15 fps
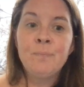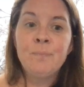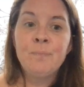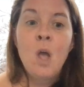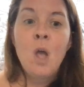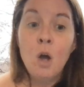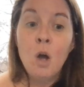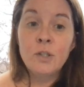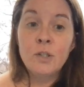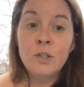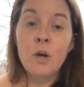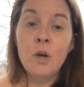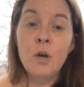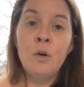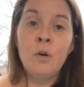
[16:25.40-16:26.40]

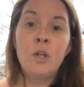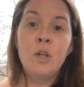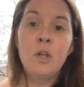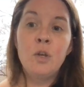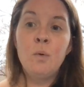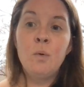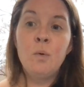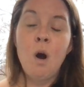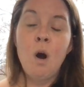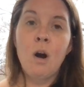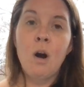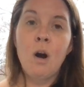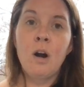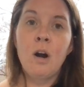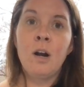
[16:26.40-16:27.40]
Also, you
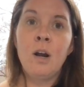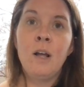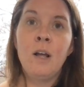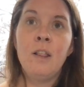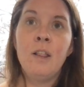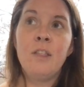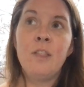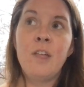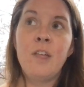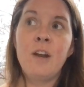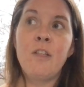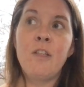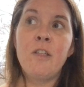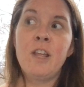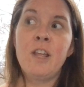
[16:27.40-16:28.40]
are
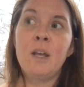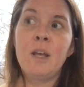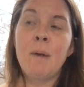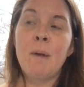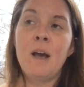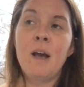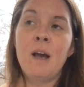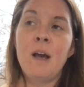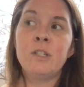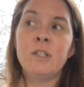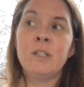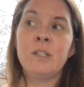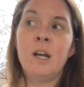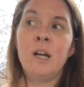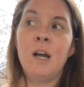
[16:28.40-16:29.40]
then thinking about
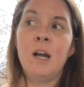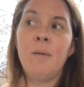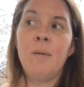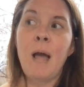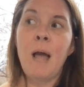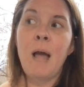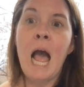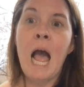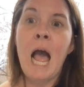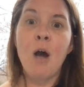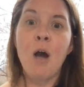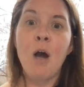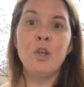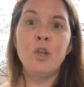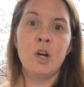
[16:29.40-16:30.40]
how
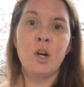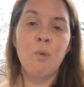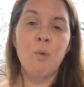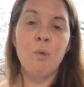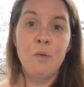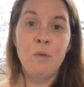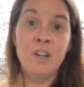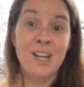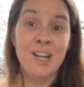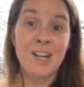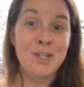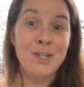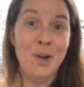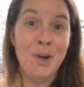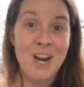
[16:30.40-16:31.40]
you're going to grow the
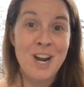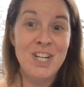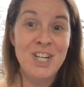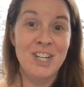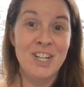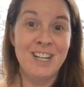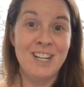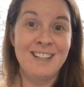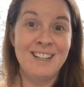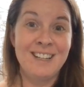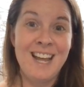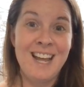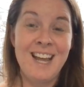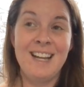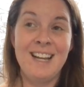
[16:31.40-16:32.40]
next generation.
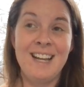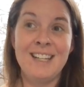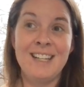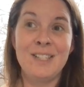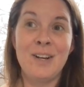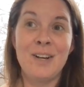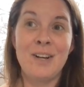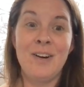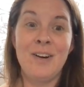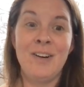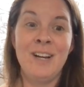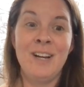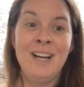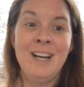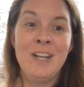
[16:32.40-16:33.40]
And
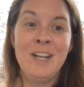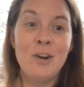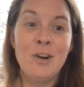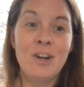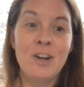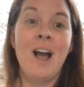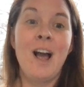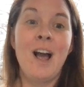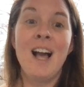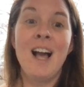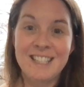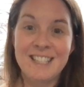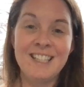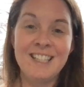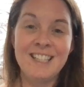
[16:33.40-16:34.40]
so you're
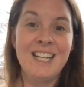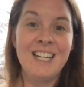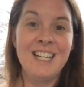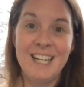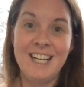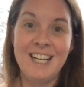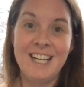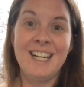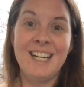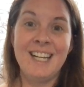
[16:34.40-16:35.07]
constantly